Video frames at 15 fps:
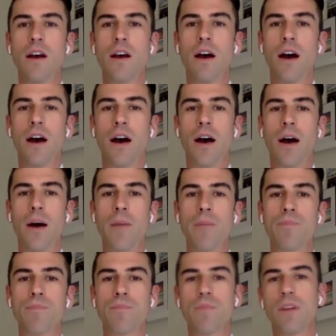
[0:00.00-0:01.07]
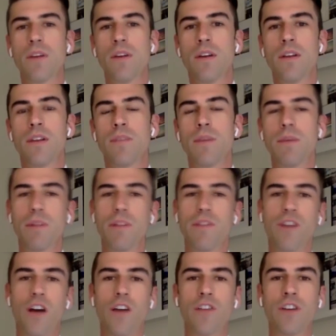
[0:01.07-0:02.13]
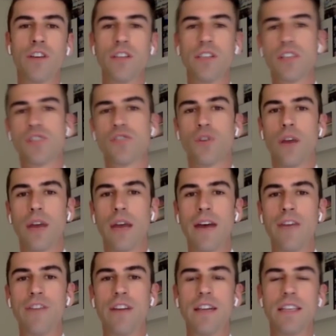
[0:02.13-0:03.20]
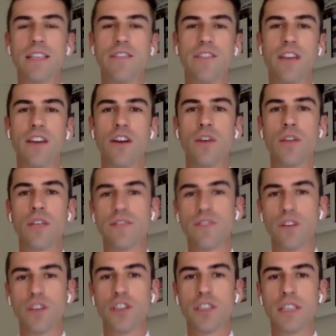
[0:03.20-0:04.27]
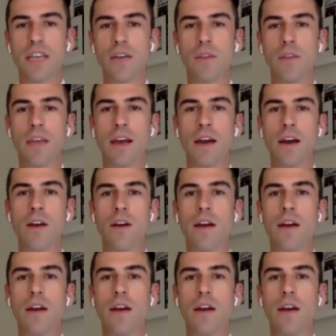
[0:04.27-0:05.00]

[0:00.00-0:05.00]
The people involved could destroy evidence if they know this footage is out there.